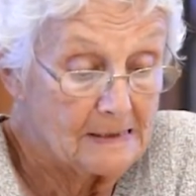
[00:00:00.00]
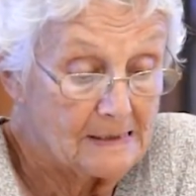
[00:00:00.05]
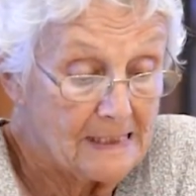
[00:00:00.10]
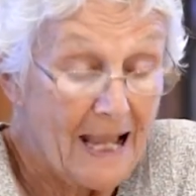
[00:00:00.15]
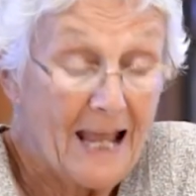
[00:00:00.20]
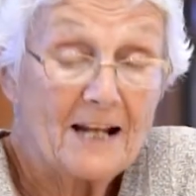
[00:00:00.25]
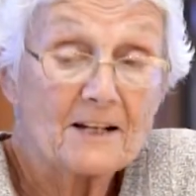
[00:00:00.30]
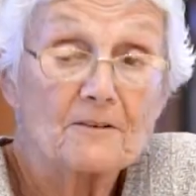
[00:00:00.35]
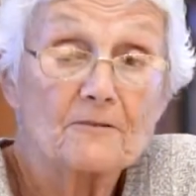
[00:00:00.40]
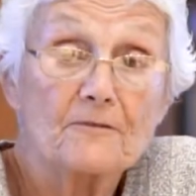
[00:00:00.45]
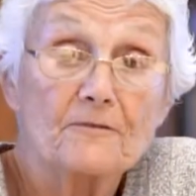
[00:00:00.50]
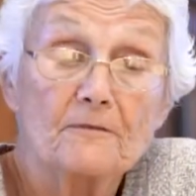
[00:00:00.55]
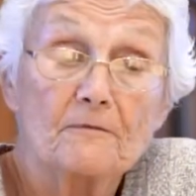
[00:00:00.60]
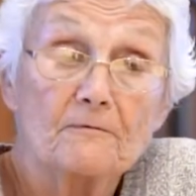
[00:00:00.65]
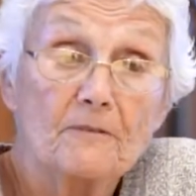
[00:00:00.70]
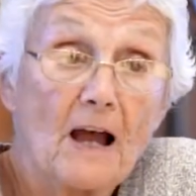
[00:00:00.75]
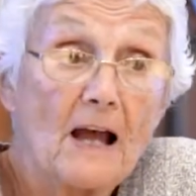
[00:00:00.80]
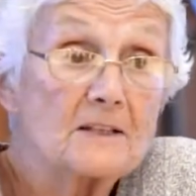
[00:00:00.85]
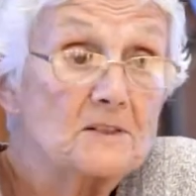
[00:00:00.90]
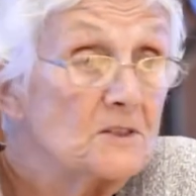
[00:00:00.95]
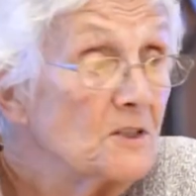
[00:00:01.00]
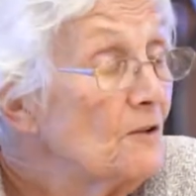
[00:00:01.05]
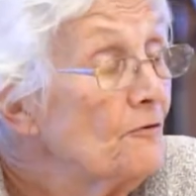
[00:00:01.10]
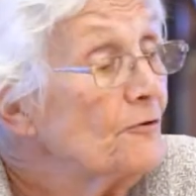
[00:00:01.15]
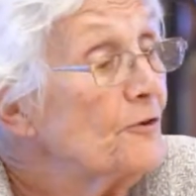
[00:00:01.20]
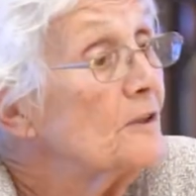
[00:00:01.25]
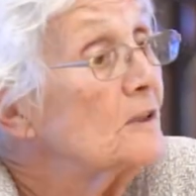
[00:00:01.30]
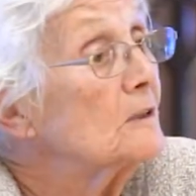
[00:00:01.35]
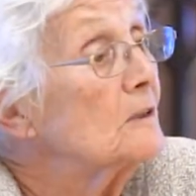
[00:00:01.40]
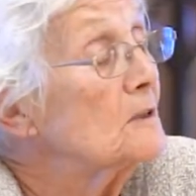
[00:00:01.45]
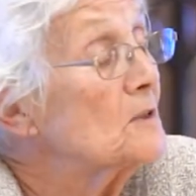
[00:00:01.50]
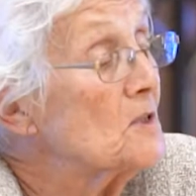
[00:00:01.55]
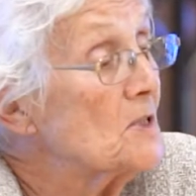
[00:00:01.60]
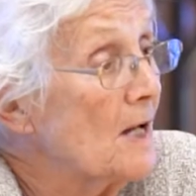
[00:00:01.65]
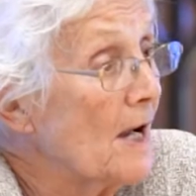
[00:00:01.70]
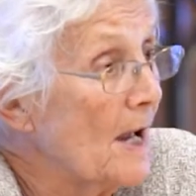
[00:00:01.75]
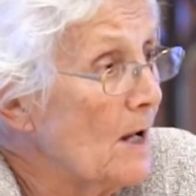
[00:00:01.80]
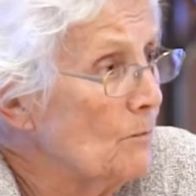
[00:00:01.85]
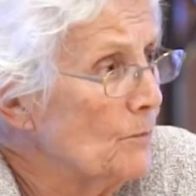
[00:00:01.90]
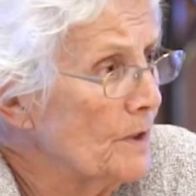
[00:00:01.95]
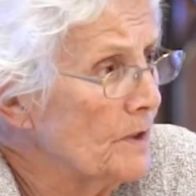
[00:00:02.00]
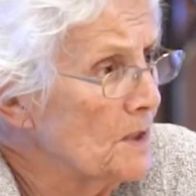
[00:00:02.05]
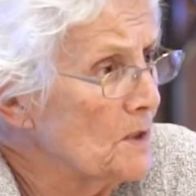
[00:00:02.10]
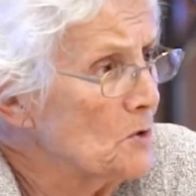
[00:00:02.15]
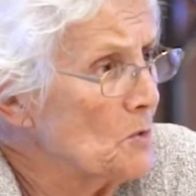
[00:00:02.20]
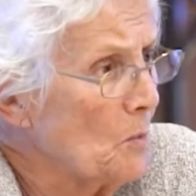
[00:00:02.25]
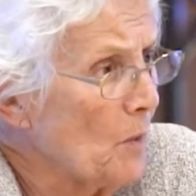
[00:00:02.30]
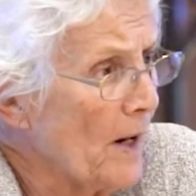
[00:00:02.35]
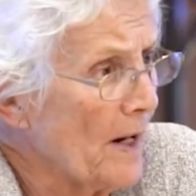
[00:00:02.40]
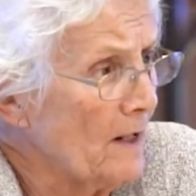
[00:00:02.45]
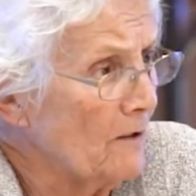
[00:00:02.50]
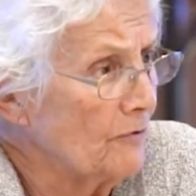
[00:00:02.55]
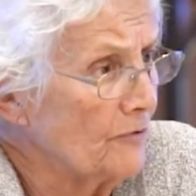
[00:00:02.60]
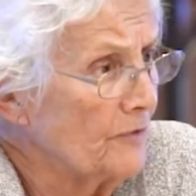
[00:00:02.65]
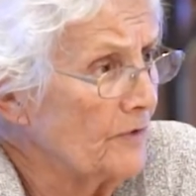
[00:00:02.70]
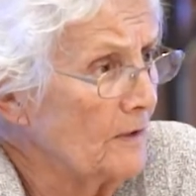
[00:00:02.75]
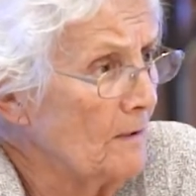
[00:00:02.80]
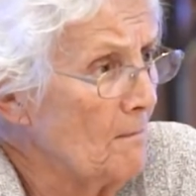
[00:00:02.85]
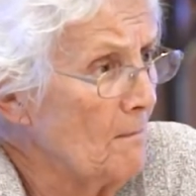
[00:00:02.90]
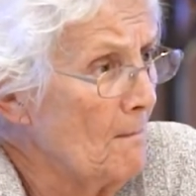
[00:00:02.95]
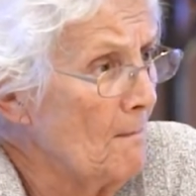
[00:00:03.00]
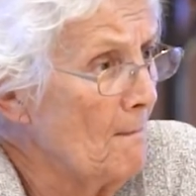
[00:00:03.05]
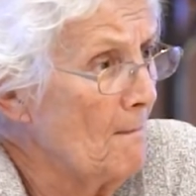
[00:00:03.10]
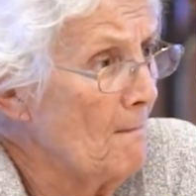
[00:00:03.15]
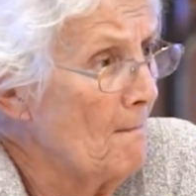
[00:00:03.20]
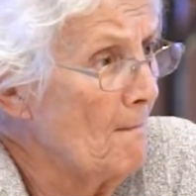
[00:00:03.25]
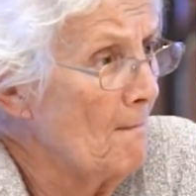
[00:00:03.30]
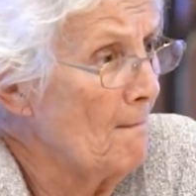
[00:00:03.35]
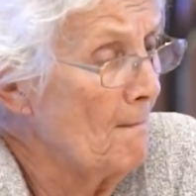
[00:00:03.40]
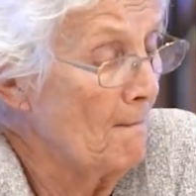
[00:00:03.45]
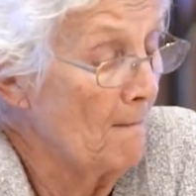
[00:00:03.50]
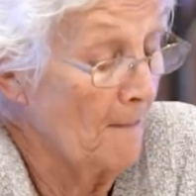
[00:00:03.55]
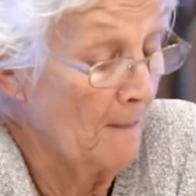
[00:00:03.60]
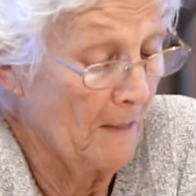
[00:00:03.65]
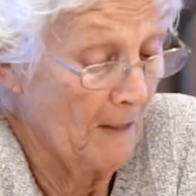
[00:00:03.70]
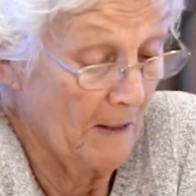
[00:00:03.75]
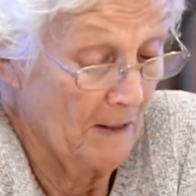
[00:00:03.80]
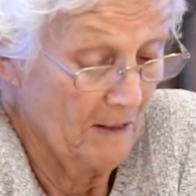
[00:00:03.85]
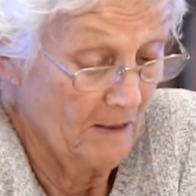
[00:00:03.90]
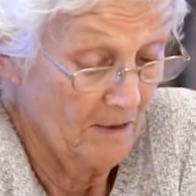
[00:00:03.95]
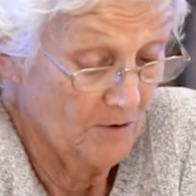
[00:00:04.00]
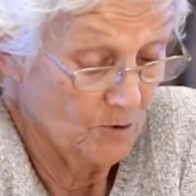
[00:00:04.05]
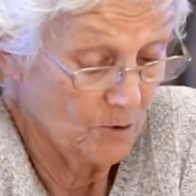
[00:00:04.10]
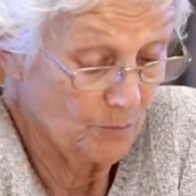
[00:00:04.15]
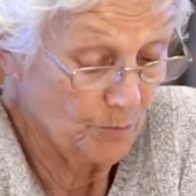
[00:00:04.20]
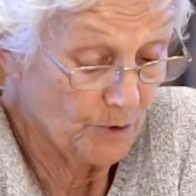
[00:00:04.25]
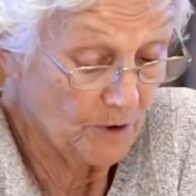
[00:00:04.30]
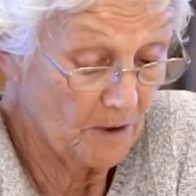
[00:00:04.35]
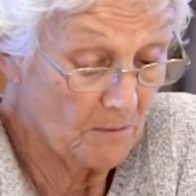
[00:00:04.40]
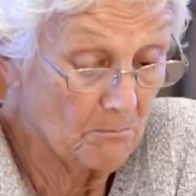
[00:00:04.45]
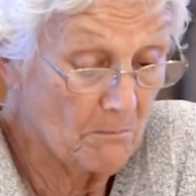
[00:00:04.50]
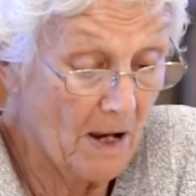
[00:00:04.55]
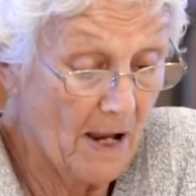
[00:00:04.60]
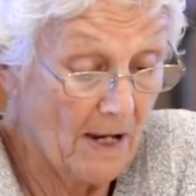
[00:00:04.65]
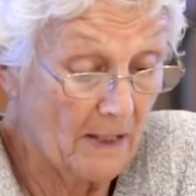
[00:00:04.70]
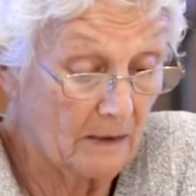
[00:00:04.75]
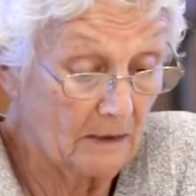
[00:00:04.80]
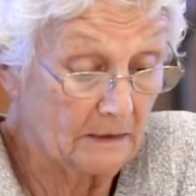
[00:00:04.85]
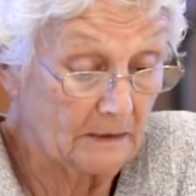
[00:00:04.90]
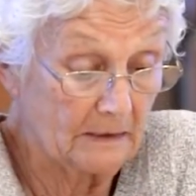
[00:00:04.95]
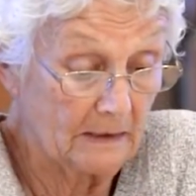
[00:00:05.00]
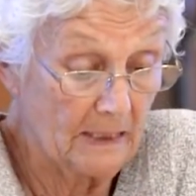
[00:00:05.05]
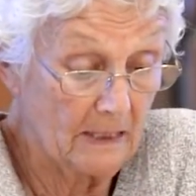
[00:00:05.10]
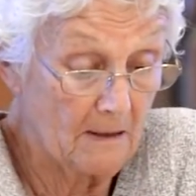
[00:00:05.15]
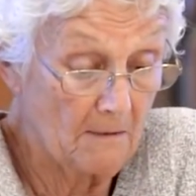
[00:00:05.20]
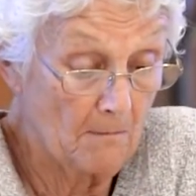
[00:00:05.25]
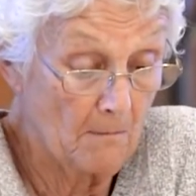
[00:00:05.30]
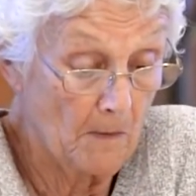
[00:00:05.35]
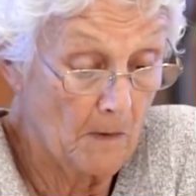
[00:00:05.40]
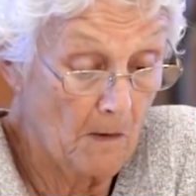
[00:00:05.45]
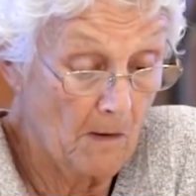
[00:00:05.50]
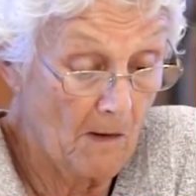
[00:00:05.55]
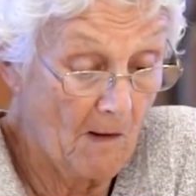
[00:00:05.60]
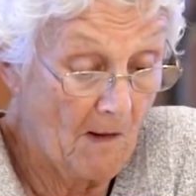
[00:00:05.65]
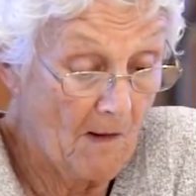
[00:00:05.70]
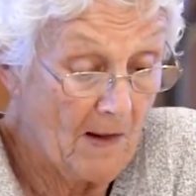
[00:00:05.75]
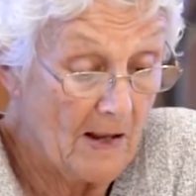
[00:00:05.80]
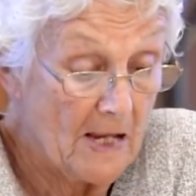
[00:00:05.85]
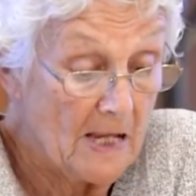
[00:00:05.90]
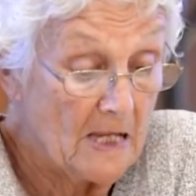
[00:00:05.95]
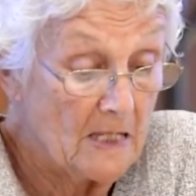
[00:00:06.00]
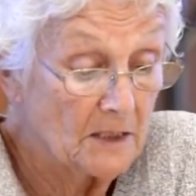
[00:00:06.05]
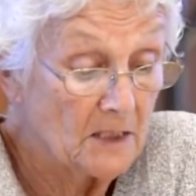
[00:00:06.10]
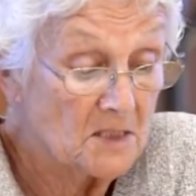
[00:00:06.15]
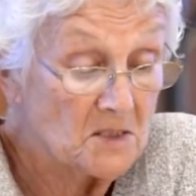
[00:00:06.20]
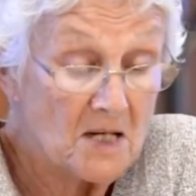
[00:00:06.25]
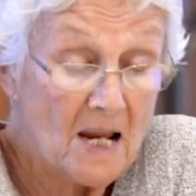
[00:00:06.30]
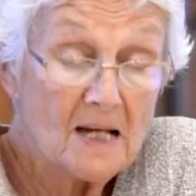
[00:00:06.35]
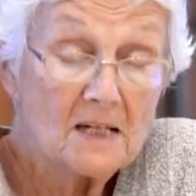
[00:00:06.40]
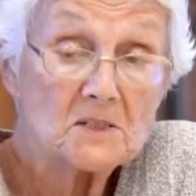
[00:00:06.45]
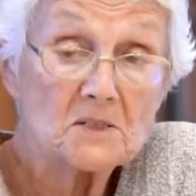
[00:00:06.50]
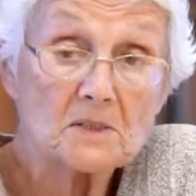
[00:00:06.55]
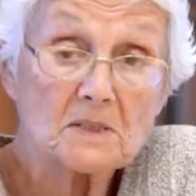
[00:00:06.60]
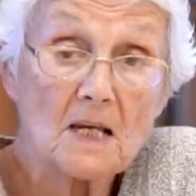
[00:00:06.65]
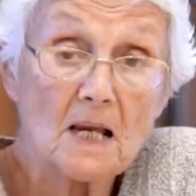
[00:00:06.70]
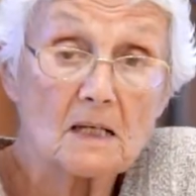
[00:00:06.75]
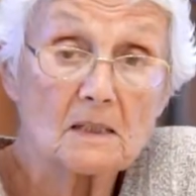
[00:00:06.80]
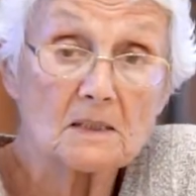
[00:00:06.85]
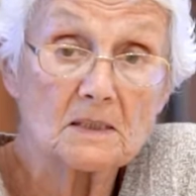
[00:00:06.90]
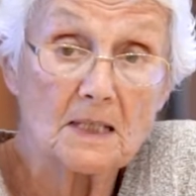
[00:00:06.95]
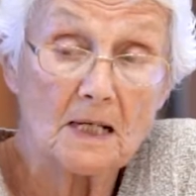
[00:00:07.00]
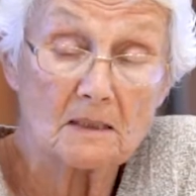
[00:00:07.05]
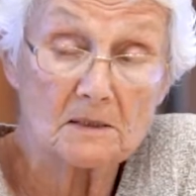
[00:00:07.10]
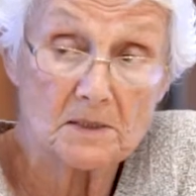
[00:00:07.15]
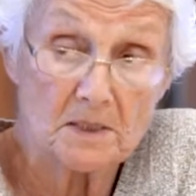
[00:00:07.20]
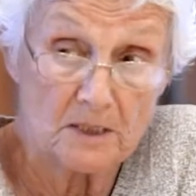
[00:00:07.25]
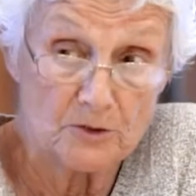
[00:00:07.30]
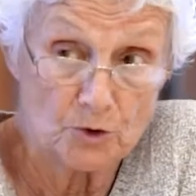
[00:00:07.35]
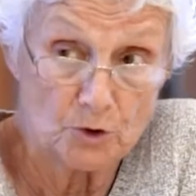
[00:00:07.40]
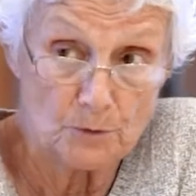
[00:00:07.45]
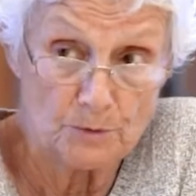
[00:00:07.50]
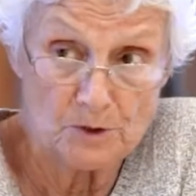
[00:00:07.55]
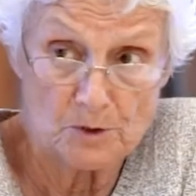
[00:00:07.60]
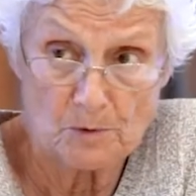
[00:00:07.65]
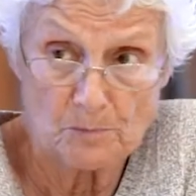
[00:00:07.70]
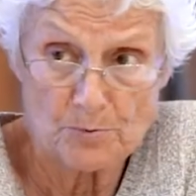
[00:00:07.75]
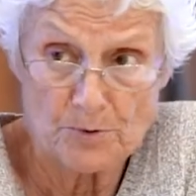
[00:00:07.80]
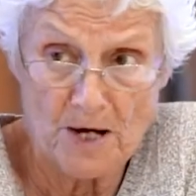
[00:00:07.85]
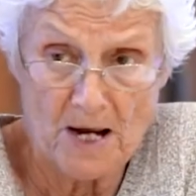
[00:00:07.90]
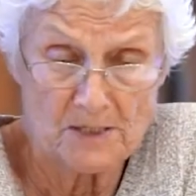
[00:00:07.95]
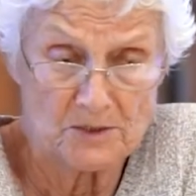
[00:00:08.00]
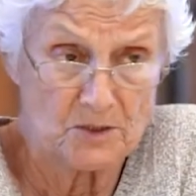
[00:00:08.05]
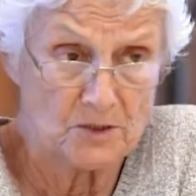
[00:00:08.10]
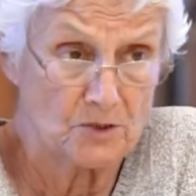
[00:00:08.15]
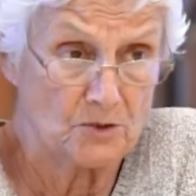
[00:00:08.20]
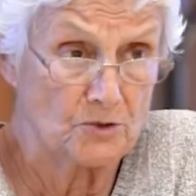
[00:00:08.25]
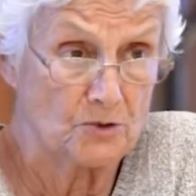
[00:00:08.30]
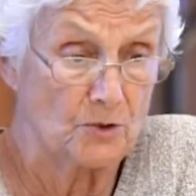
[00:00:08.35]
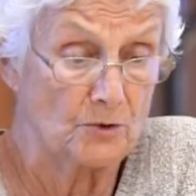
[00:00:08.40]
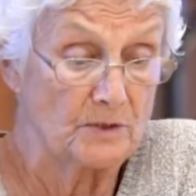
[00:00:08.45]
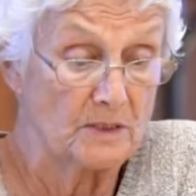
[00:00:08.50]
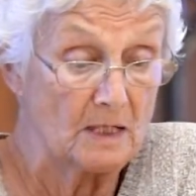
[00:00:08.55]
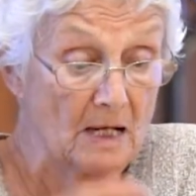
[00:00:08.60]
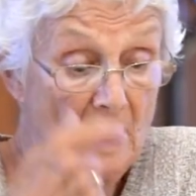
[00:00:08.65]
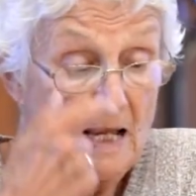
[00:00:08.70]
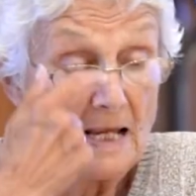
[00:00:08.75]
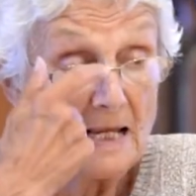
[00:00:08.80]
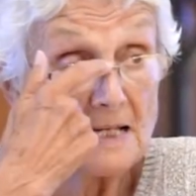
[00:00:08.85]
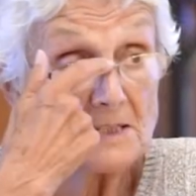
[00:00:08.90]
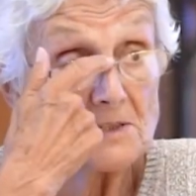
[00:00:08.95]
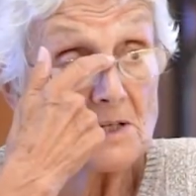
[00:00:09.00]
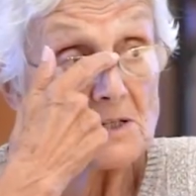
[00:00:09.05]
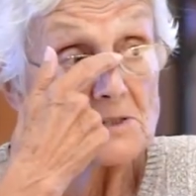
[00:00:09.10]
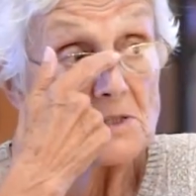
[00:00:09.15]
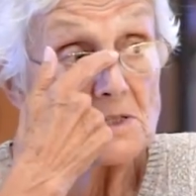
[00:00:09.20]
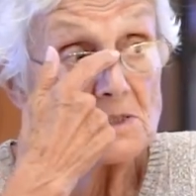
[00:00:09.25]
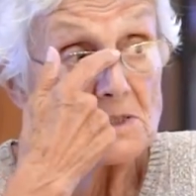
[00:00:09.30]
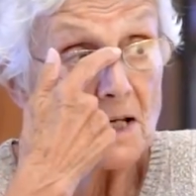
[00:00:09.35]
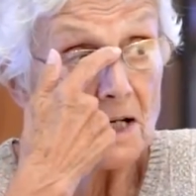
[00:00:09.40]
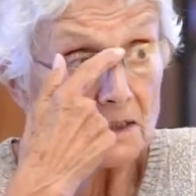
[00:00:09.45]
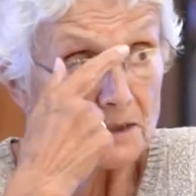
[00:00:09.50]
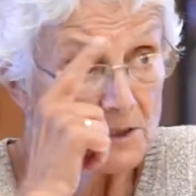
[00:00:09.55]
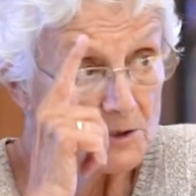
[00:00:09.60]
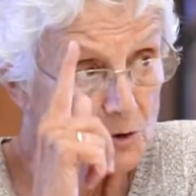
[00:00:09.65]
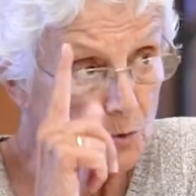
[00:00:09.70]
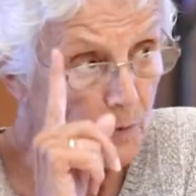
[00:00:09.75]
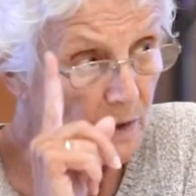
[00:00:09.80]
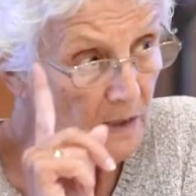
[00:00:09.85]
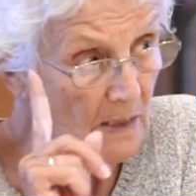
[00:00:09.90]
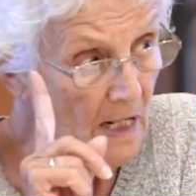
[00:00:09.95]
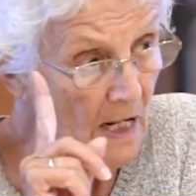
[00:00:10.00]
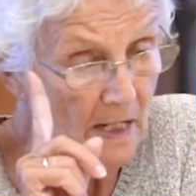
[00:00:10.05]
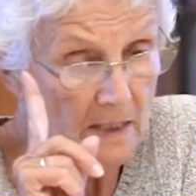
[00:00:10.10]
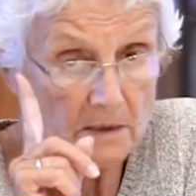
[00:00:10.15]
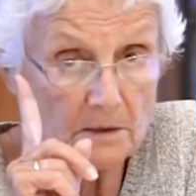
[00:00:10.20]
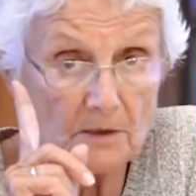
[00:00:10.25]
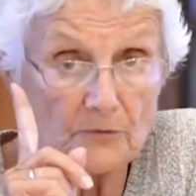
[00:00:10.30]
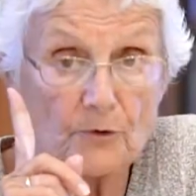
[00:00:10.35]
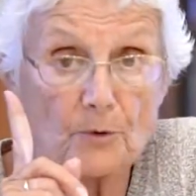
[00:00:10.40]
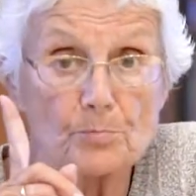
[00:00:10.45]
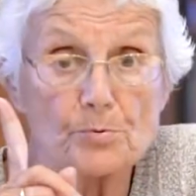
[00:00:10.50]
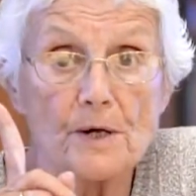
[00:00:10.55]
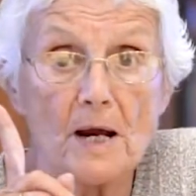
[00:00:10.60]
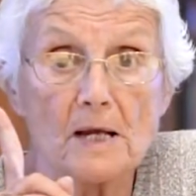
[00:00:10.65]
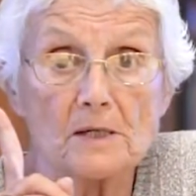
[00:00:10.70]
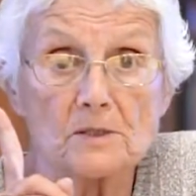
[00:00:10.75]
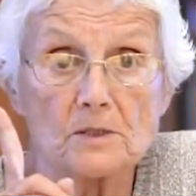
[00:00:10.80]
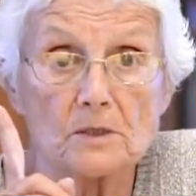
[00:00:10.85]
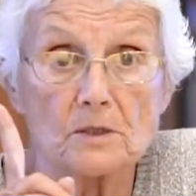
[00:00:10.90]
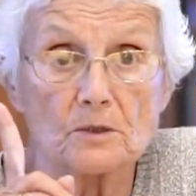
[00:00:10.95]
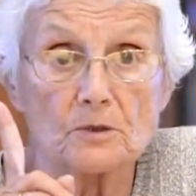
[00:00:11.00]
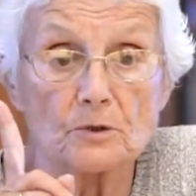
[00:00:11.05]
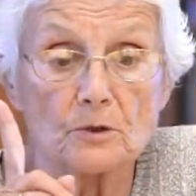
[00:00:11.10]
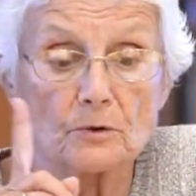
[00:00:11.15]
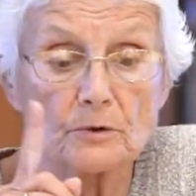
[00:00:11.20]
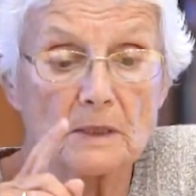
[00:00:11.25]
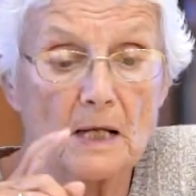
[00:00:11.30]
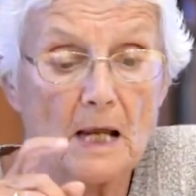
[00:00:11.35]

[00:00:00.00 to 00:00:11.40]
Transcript: had a difficult time with his wife, to put it mildly. The text tells us she was a prostitute. It doesn't tell us what kind of a prostitute.